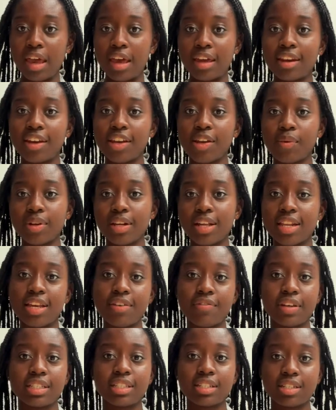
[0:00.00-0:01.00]
Now you want to
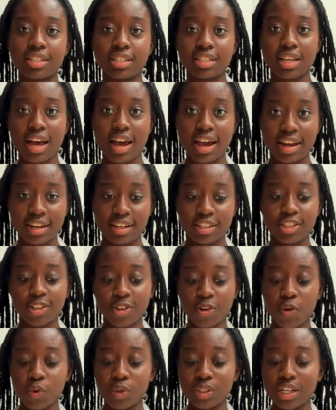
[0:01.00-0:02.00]
leave it to the side to
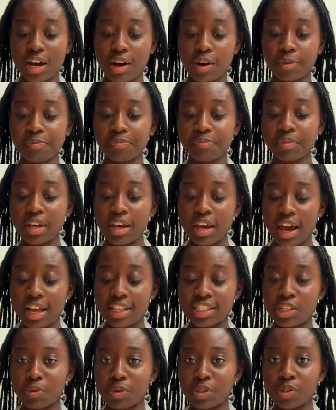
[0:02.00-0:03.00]
cool down
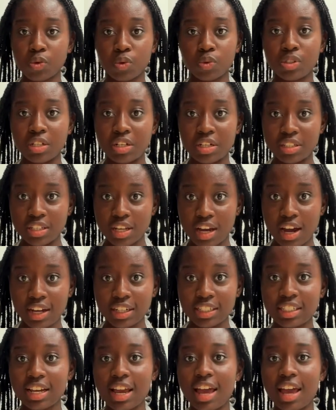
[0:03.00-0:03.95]
until it's cool to the touch,